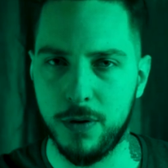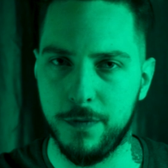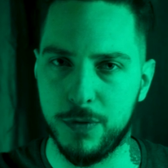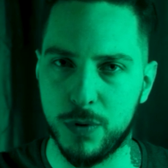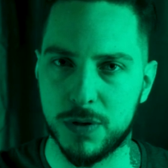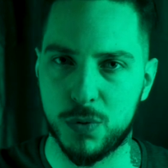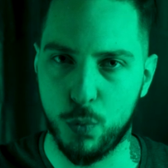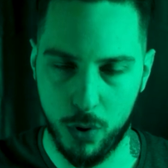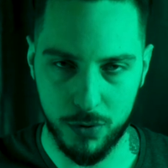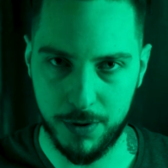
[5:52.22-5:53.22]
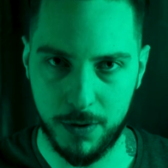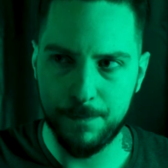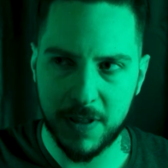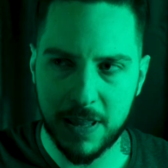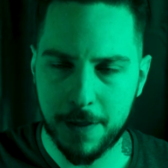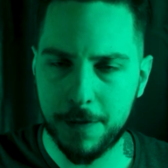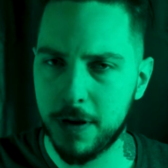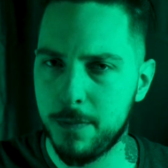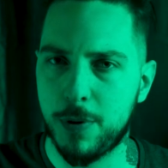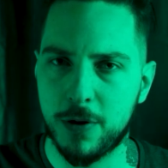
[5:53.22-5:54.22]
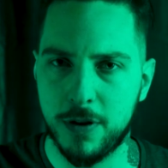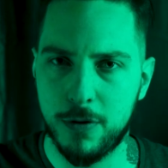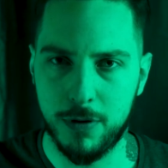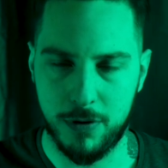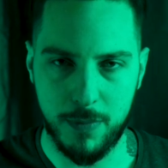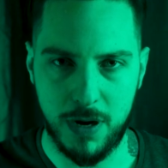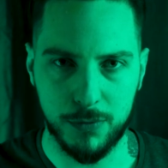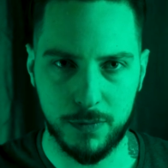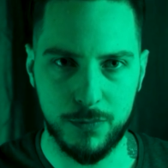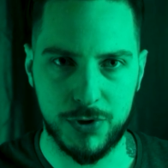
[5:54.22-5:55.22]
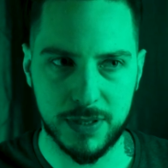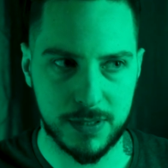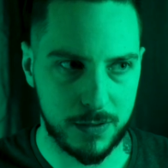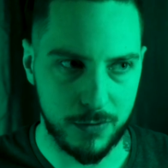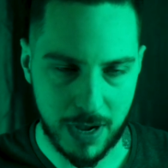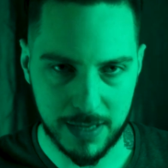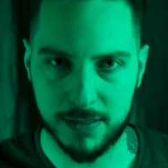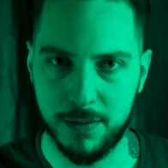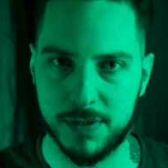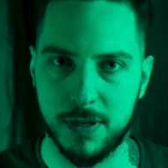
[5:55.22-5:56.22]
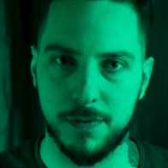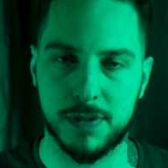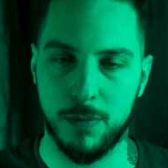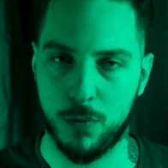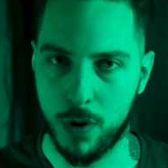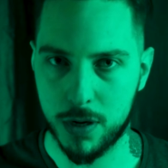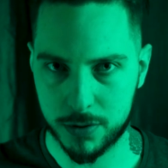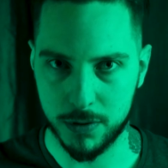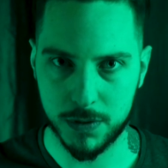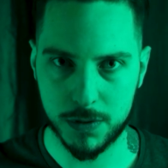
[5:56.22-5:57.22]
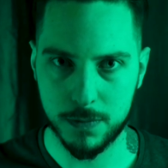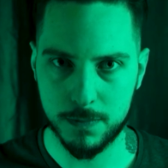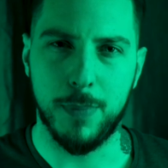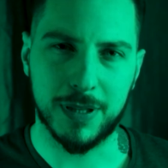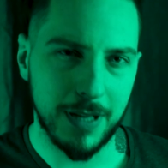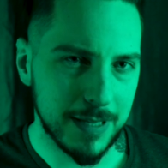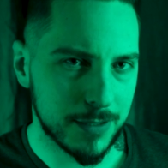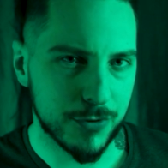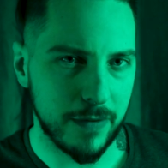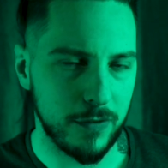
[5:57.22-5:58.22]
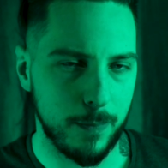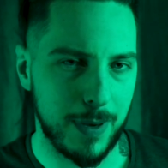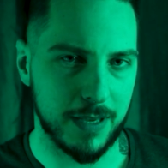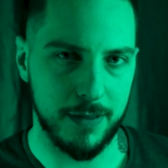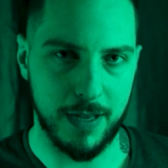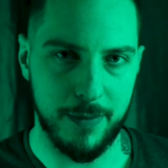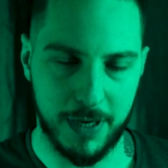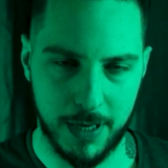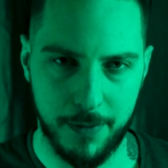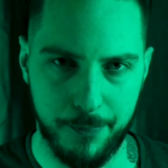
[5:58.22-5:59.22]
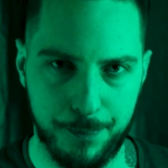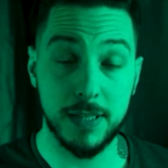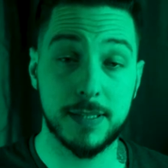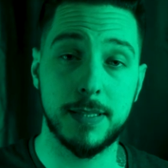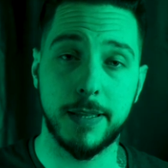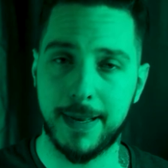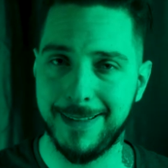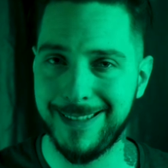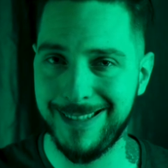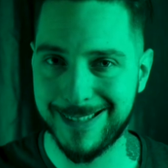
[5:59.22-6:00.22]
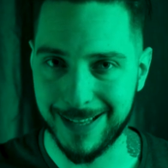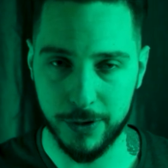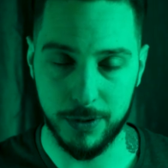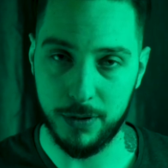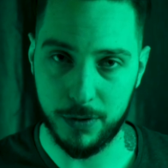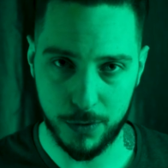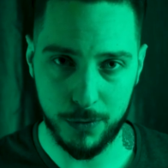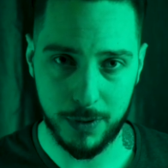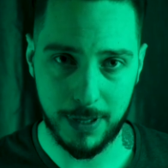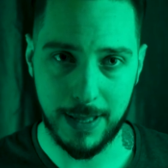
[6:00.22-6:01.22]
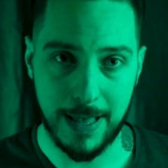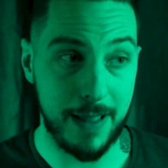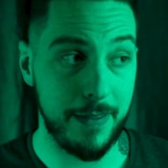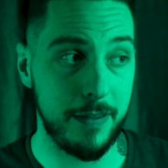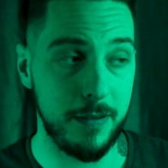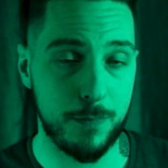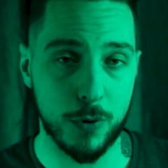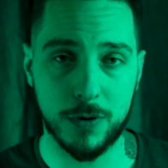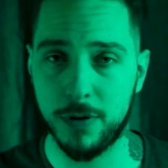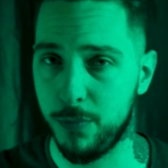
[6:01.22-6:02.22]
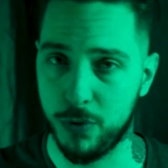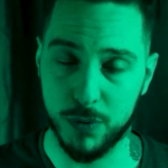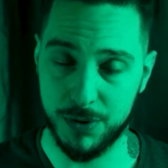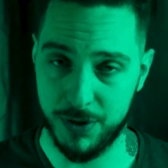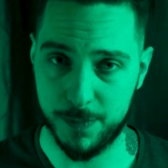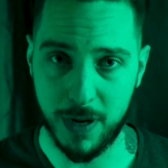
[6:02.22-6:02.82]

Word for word: the viewers to wonder, nothing in particular about, just to ask themselves some questions. But let's travel back in time again. It's 1972 and an important book was just